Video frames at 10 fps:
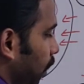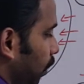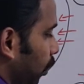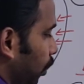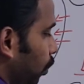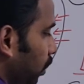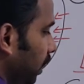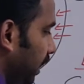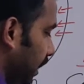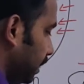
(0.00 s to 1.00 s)

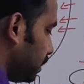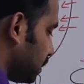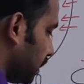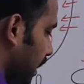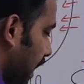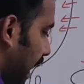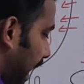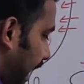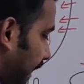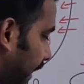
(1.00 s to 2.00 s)
nutrients
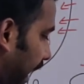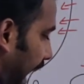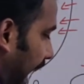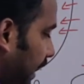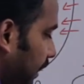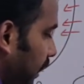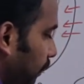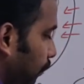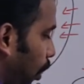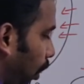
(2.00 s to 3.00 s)
and
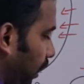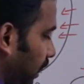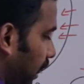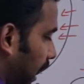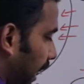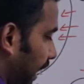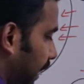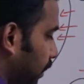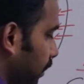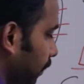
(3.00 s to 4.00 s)
antibody,
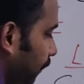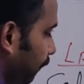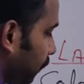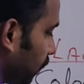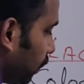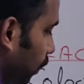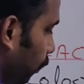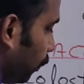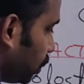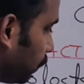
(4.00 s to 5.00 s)
like which